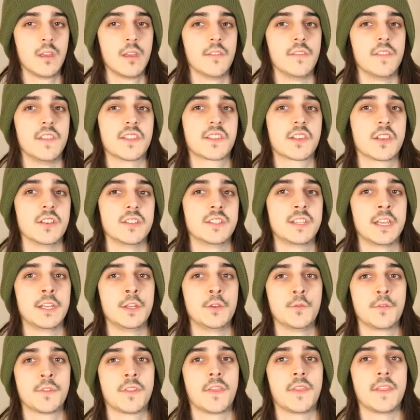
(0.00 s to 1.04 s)
This
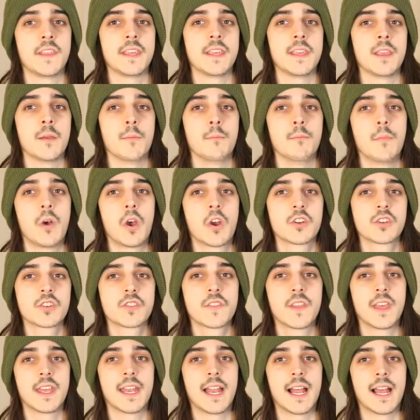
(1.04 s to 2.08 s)
continues the march
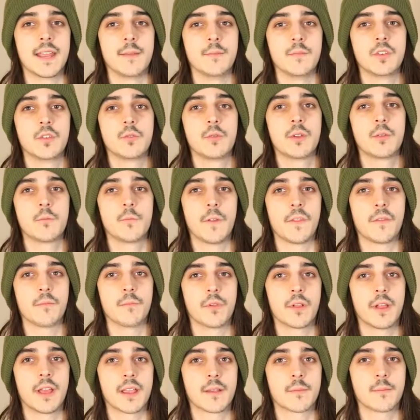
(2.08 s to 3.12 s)
that I'm doing with
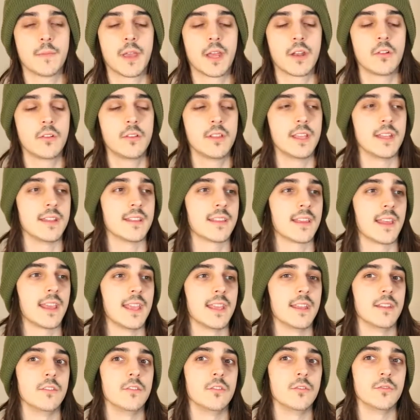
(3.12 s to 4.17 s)
black metal. It's
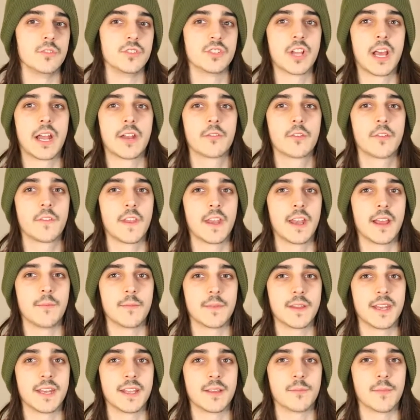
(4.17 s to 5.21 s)
a new genre that I'm
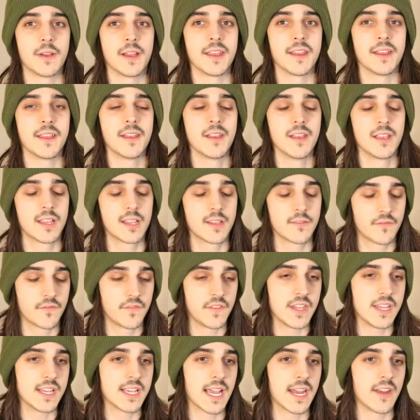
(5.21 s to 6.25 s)
getting my
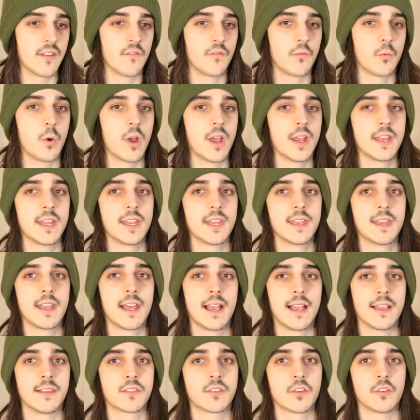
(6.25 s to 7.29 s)
feet kind of wet in.
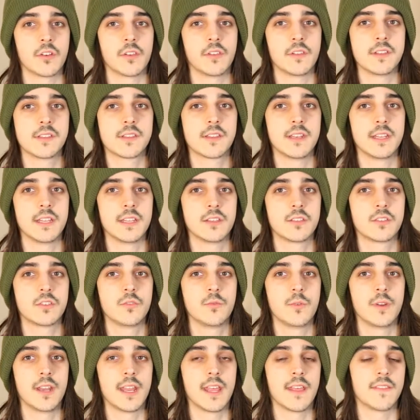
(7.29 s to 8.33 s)
I started listening
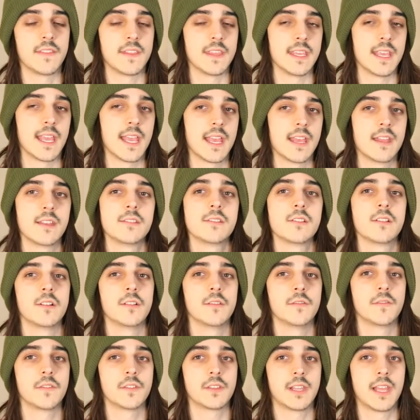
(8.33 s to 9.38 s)
to it at the end
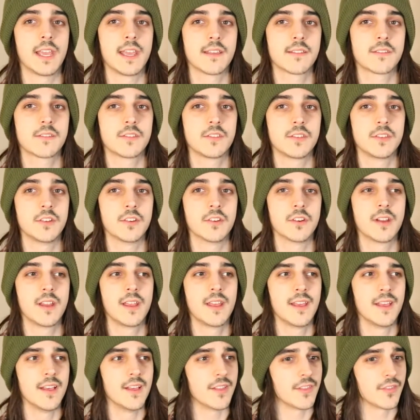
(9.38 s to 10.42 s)
of last year.
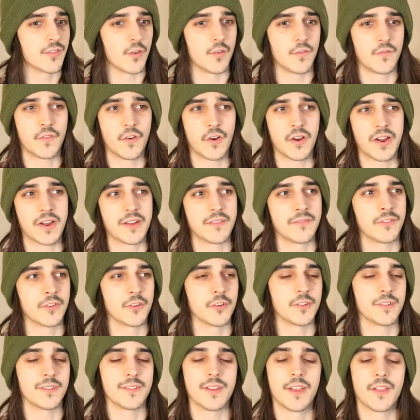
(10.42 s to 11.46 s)
So far I've
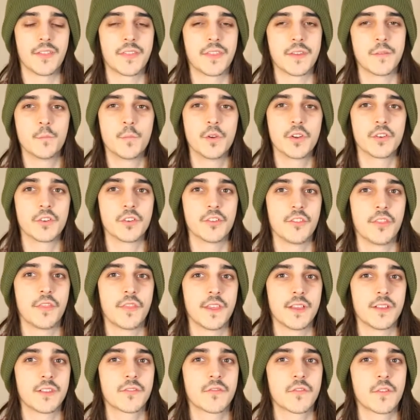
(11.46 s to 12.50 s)
heard nothing but good
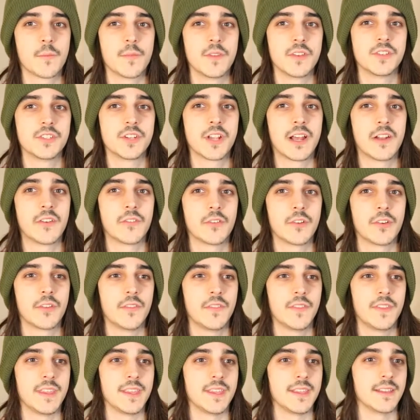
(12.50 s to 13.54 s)
things from the genre.
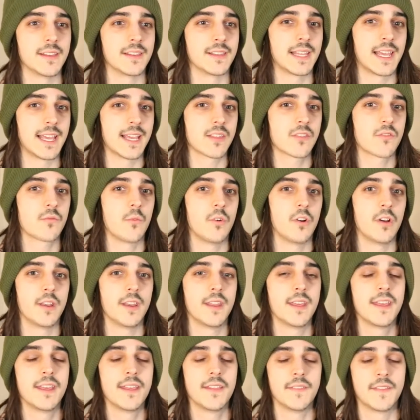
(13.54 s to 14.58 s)
The last
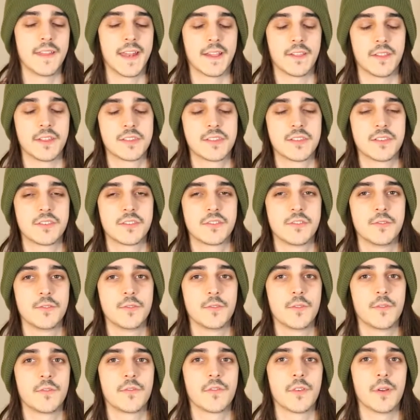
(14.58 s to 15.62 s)
one that I listened
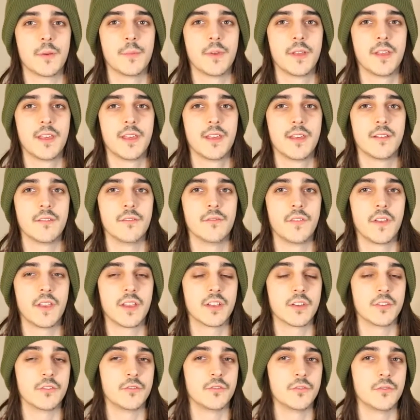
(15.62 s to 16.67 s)
to from
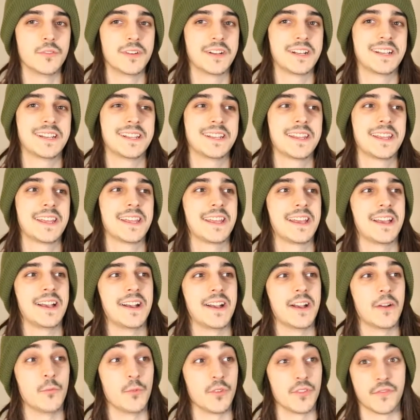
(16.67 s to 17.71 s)
Vega Duad
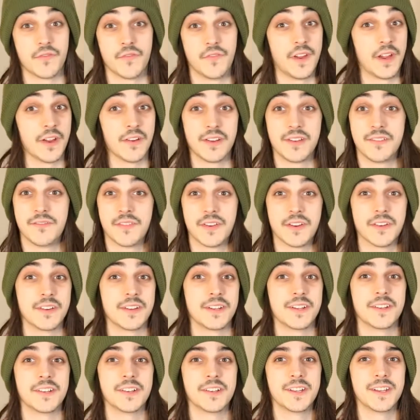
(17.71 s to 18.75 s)
was very, very
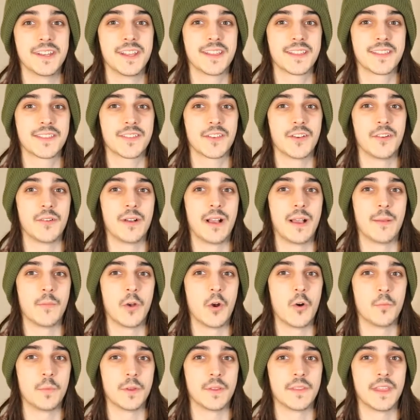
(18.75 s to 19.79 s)
good, so I'm
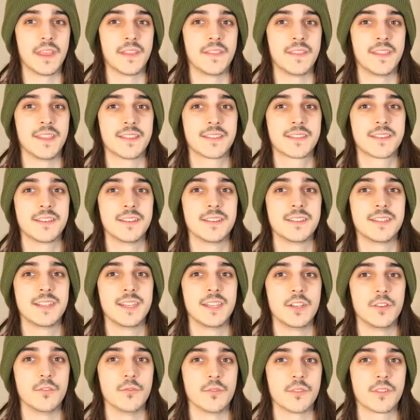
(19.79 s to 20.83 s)
hoping that this
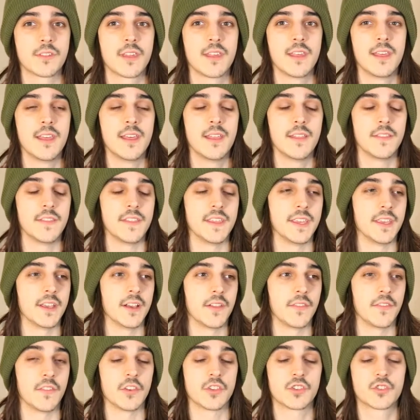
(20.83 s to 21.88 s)
continues
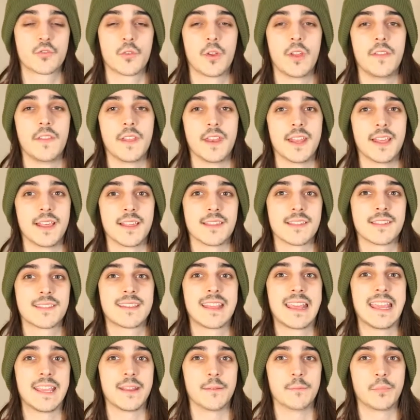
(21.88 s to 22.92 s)
the trend that has
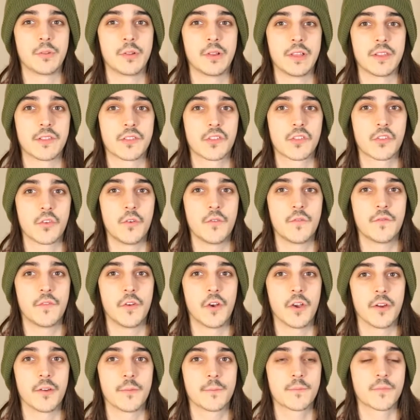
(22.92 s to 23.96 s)
taken place so
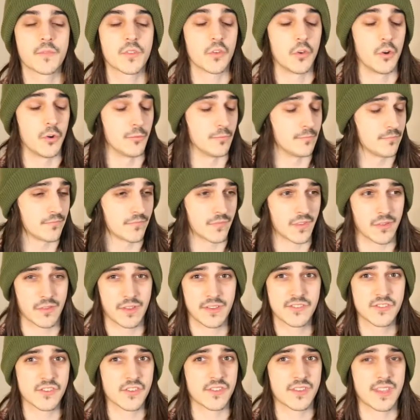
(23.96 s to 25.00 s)
far. So
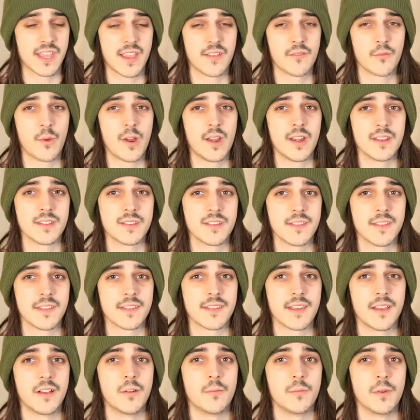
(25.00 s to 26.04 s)
let's just dive right into this
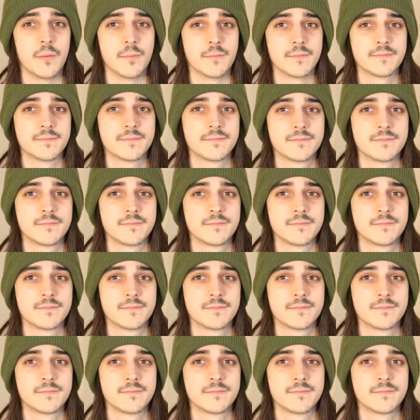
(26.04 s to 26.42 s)
album.